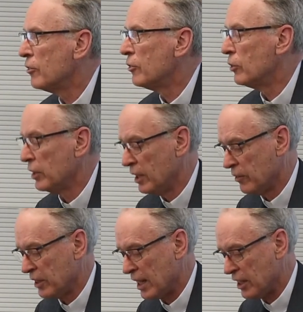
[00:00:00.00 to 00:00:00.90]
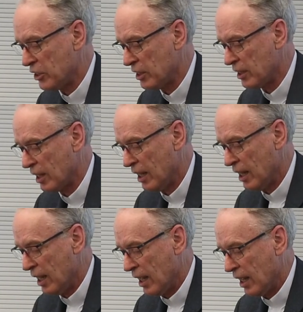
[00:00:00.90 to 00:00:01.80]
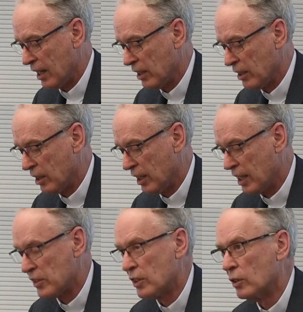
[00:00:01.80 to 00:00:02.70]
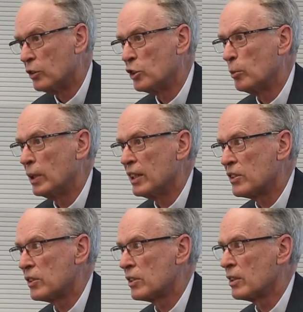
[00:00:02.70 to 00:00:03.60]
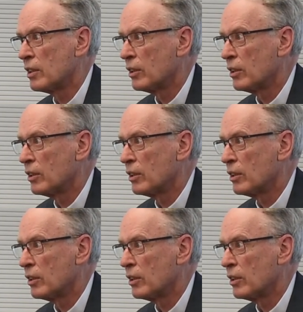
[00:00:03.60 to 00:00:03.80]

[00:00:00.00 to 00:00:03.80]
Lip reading: for the invitation, and I ask the Lord to bless